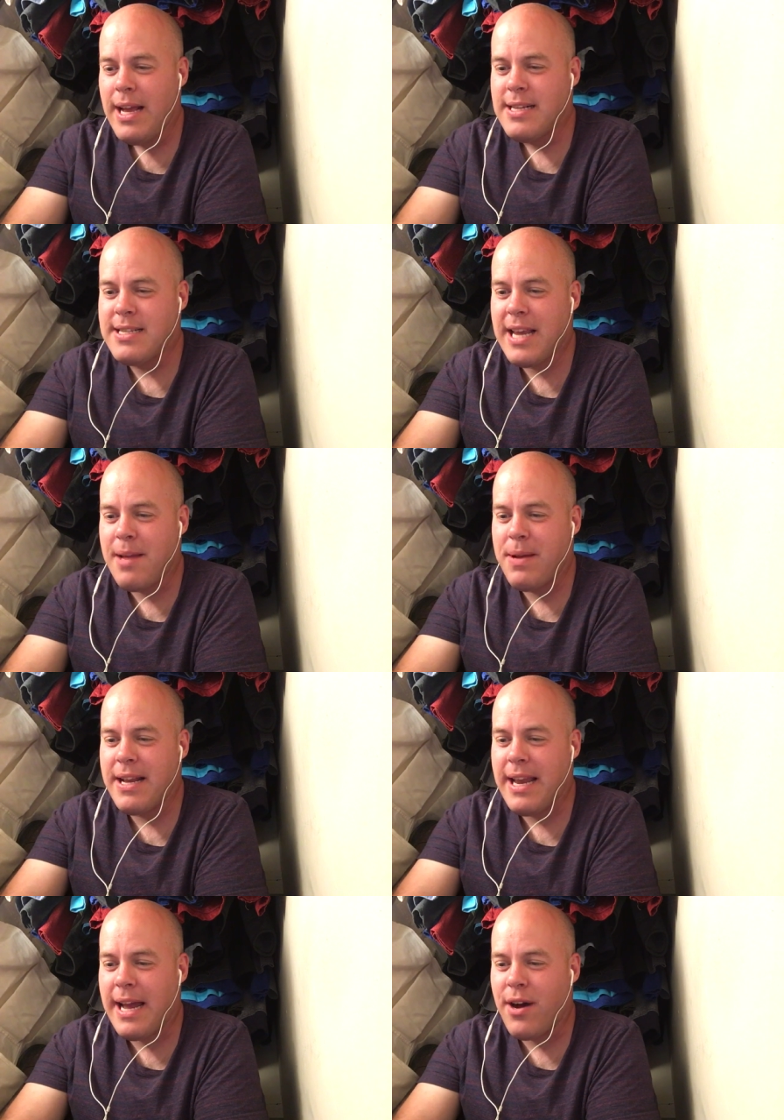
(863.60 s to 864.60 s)

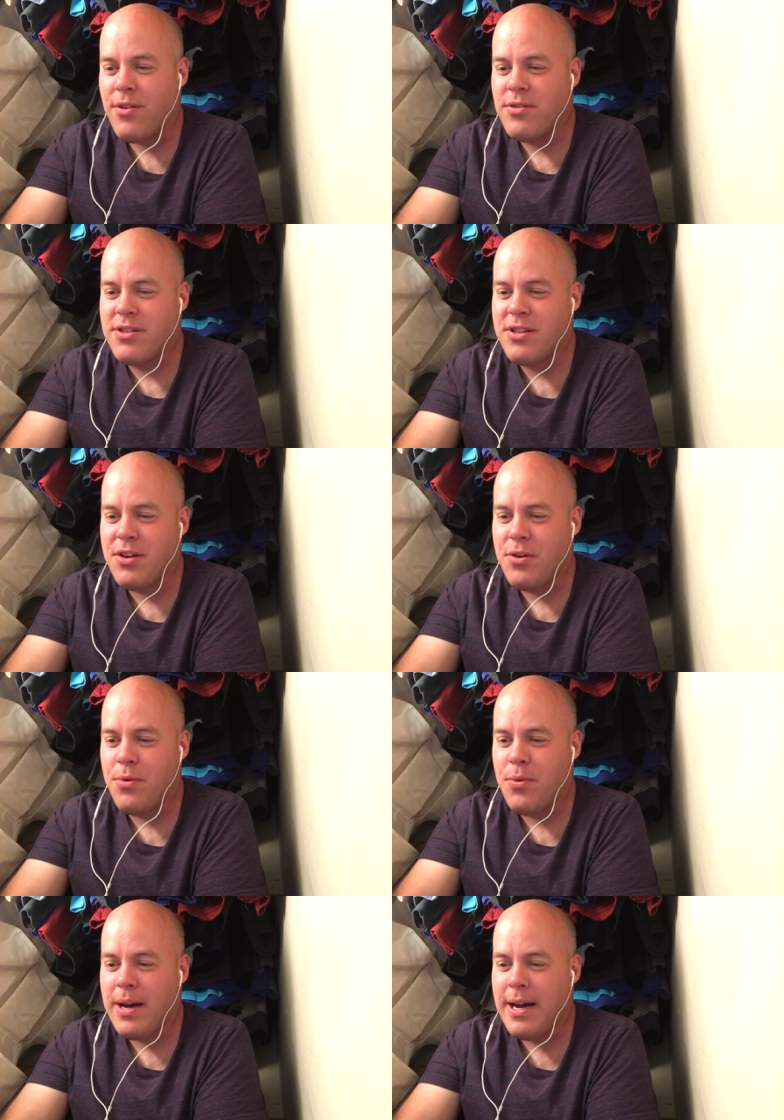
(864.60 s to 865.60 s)
skipping down
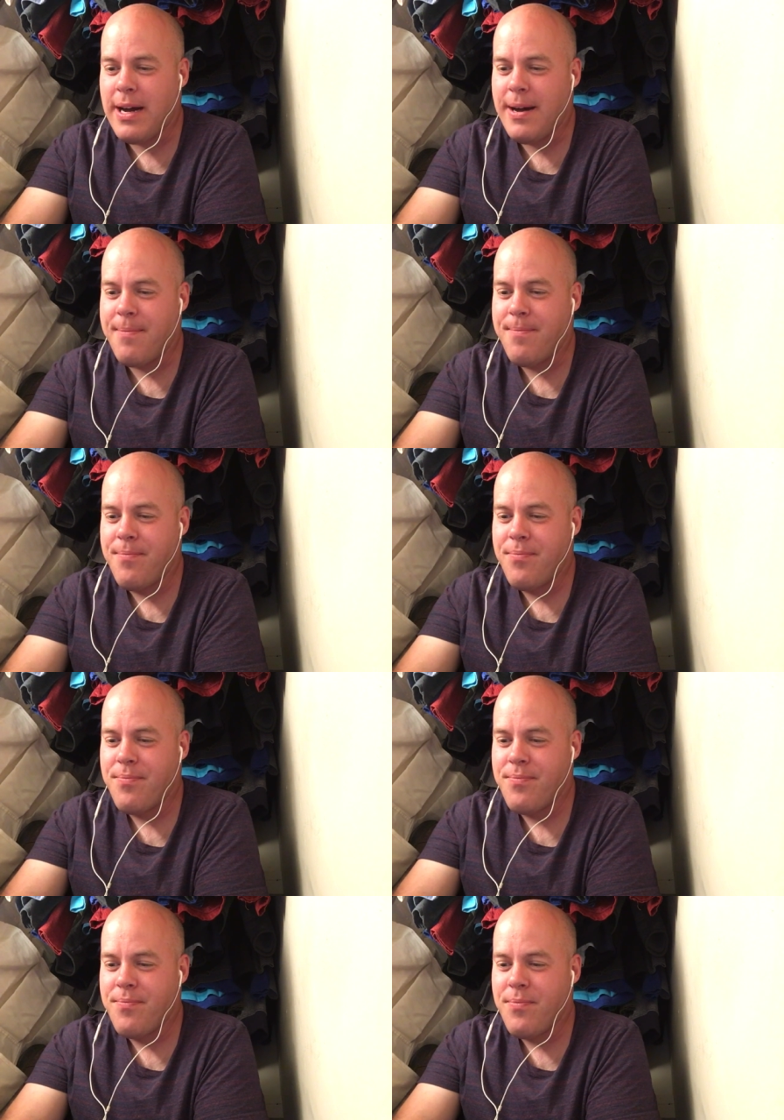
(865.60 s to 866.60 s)
to uh,
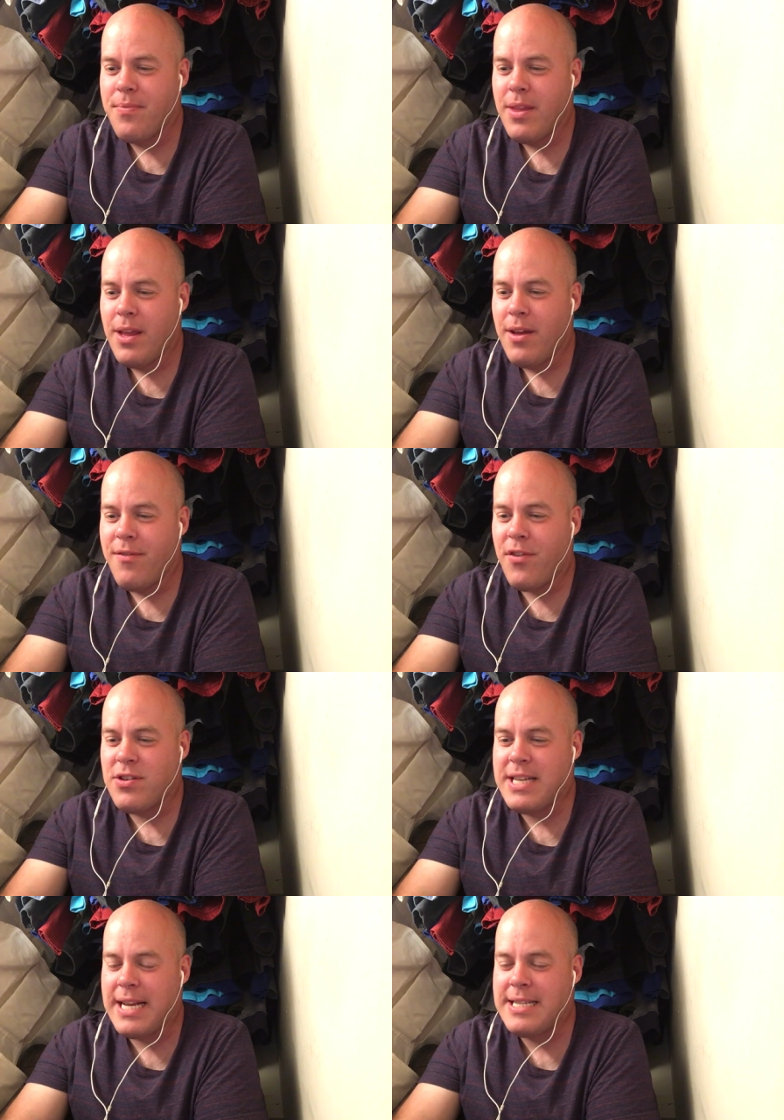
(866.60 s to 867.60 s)

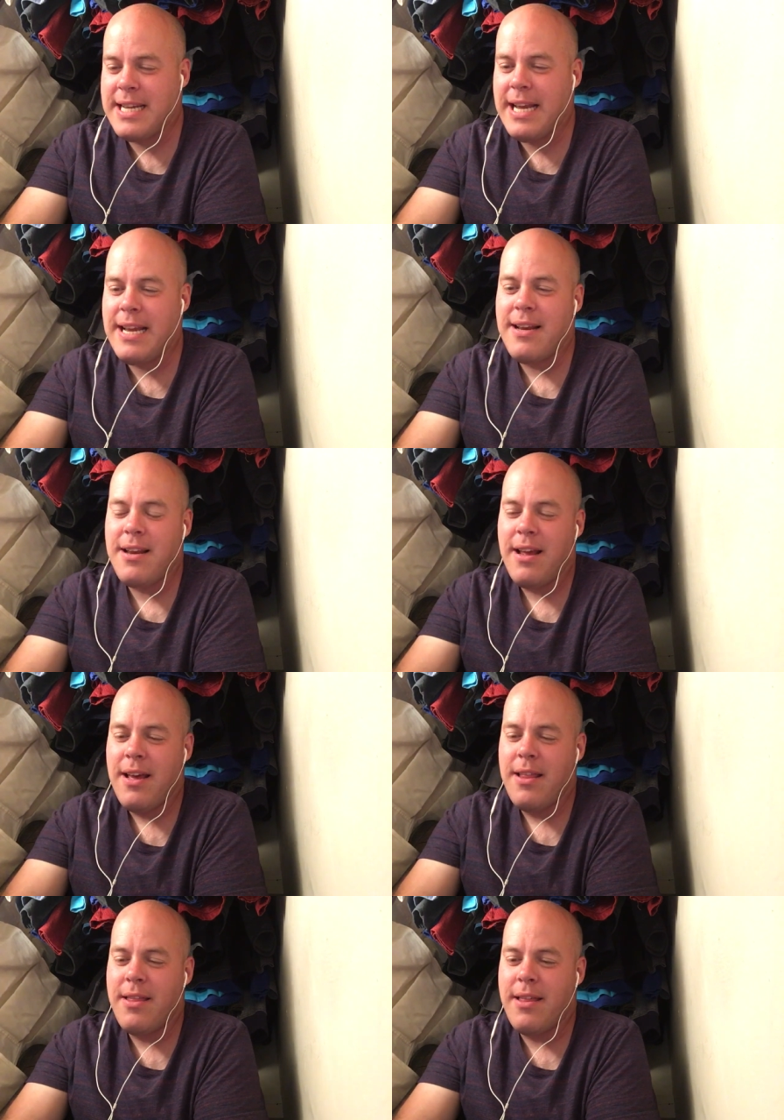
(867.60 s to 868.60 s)
verse 18,
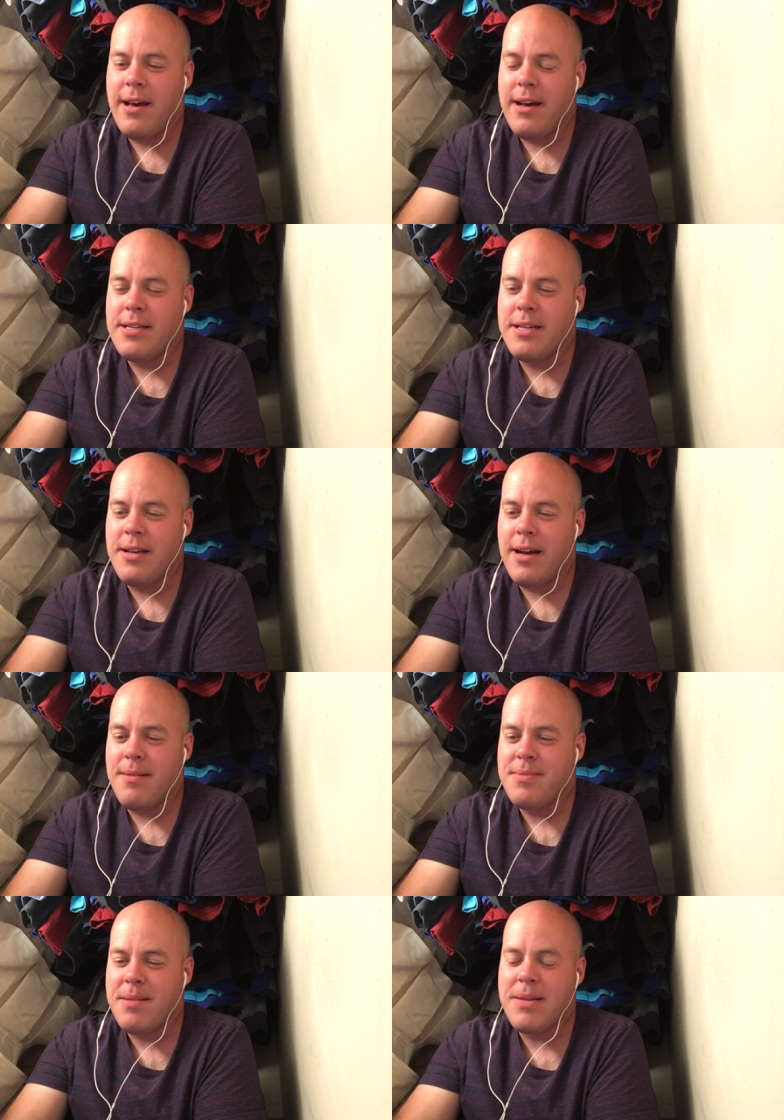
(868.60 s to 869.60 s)
the
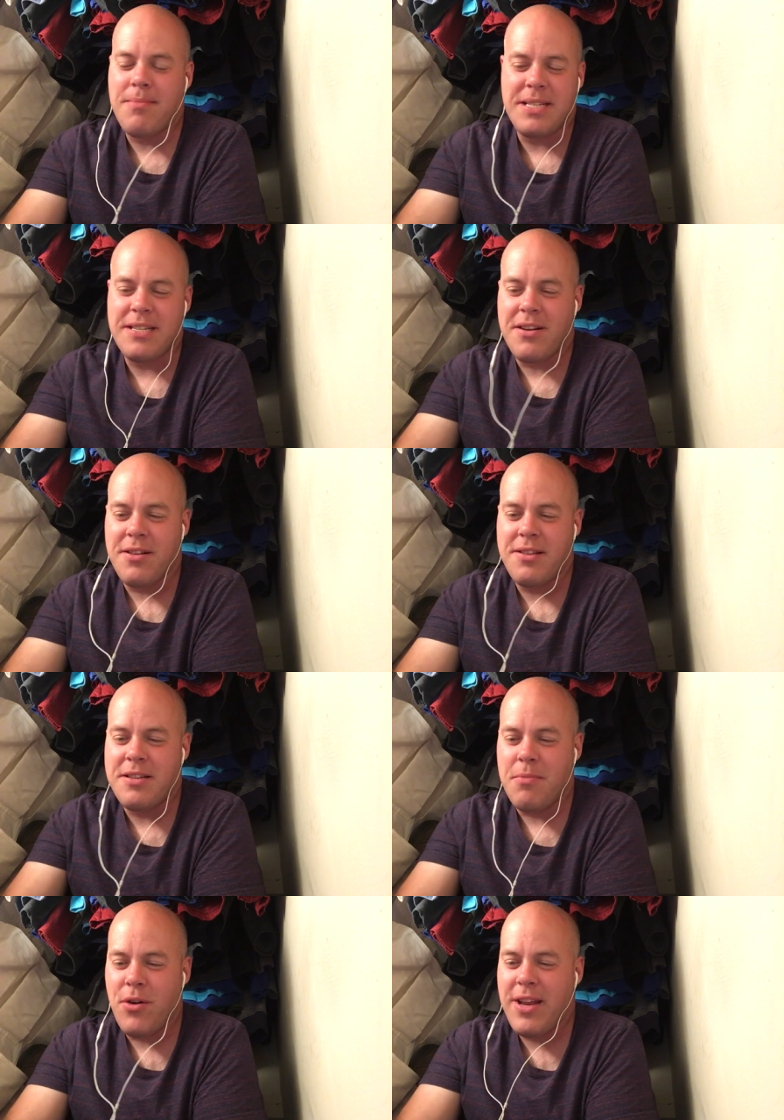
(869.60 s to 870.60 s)
um, sometimes he's called the
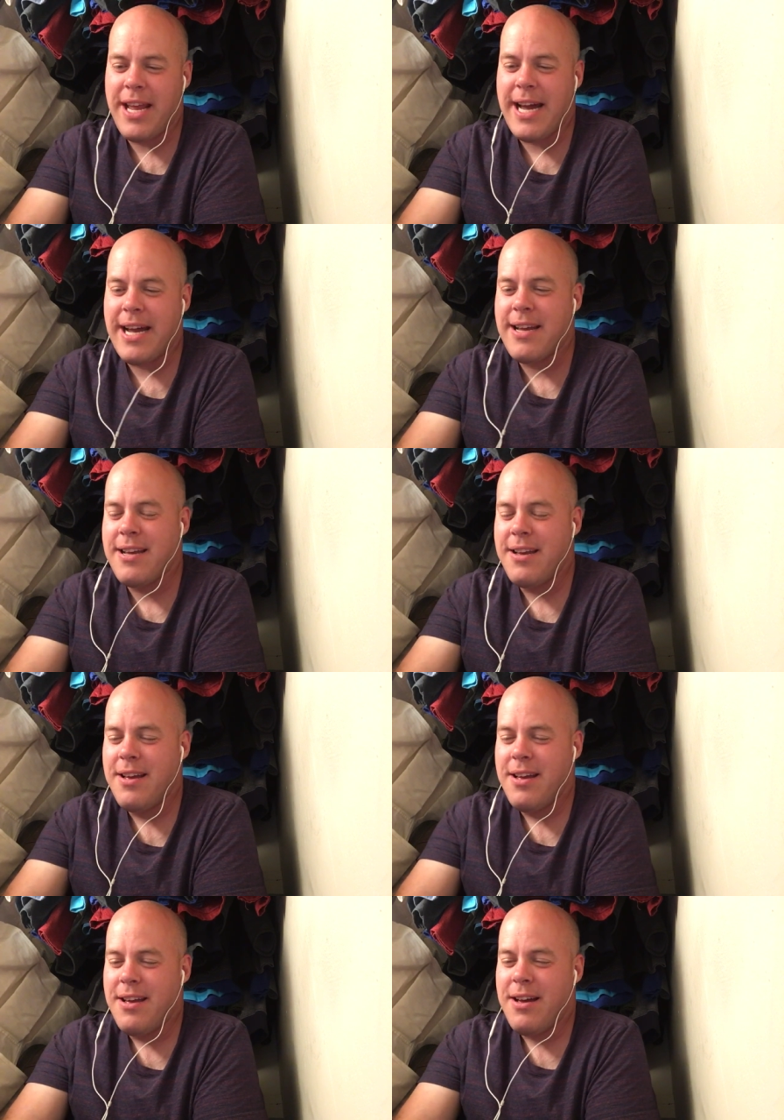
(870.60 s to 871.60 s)
demoniac,
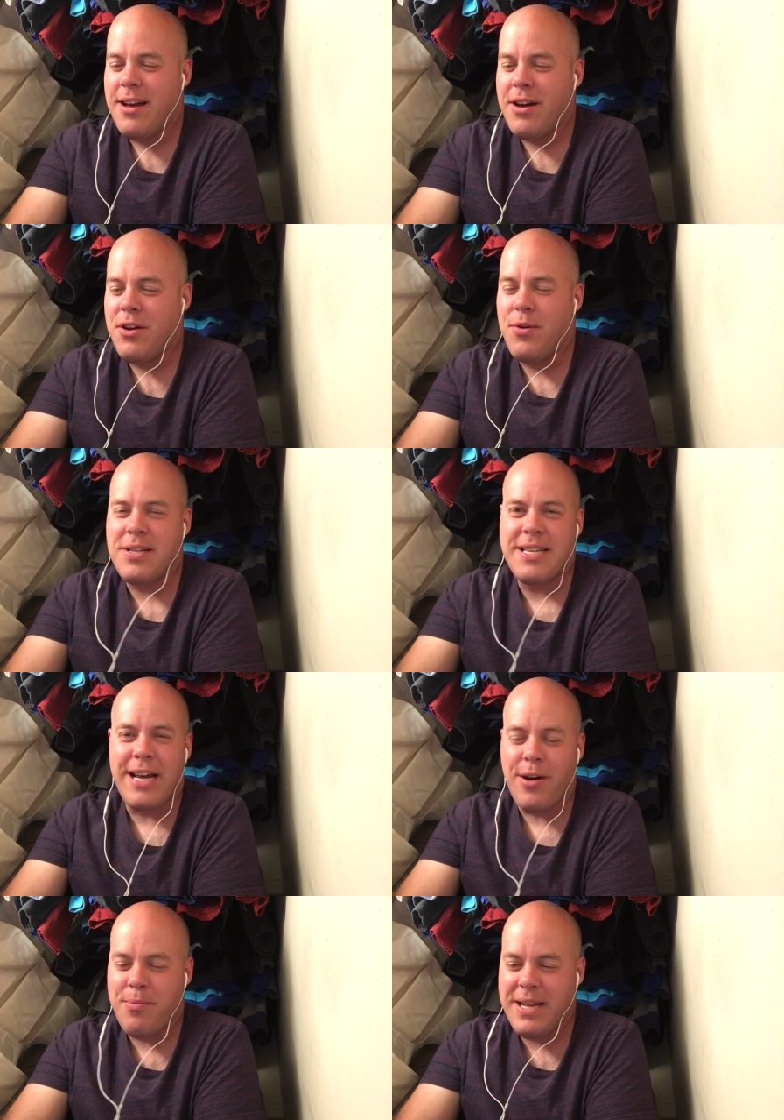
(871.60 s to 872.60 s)
uh, who has
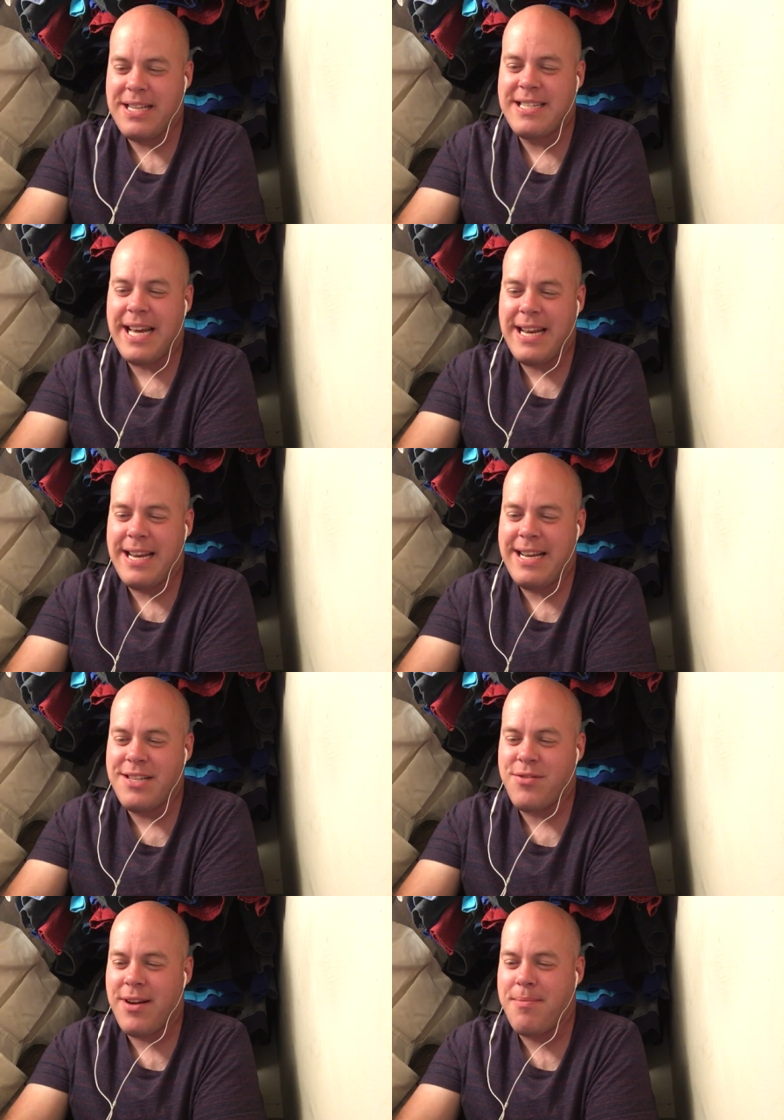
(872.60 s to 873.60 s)
now been set in
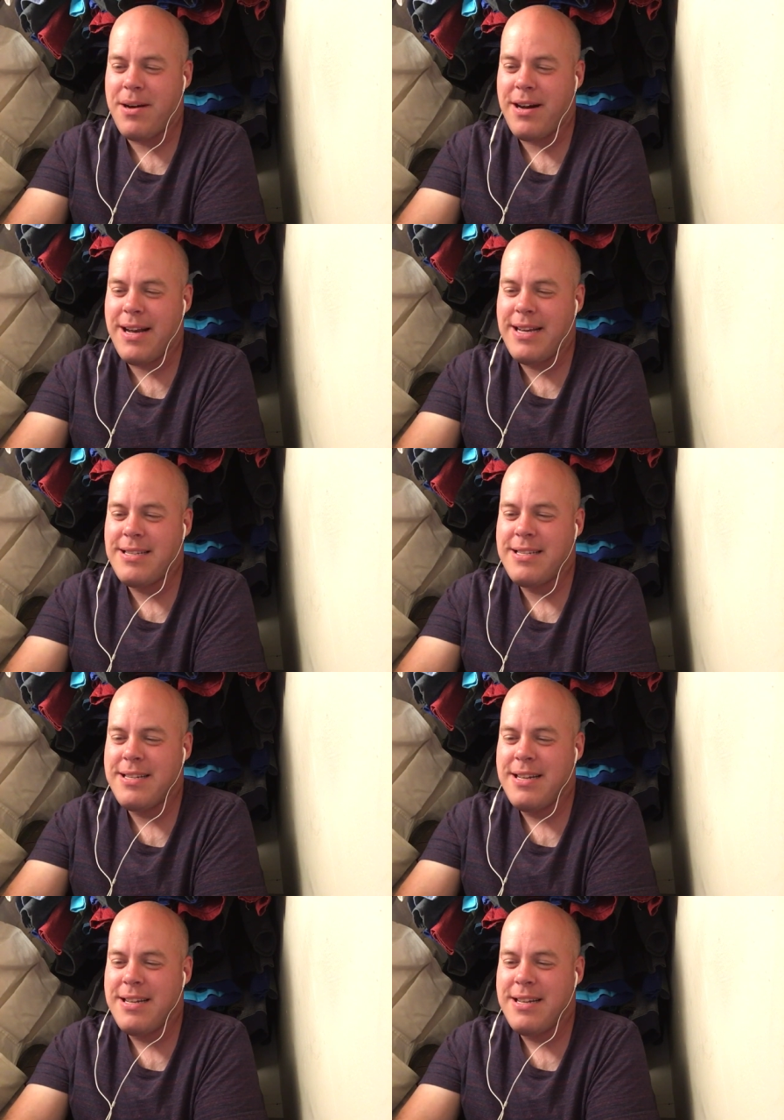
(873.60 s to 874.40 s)
his right mind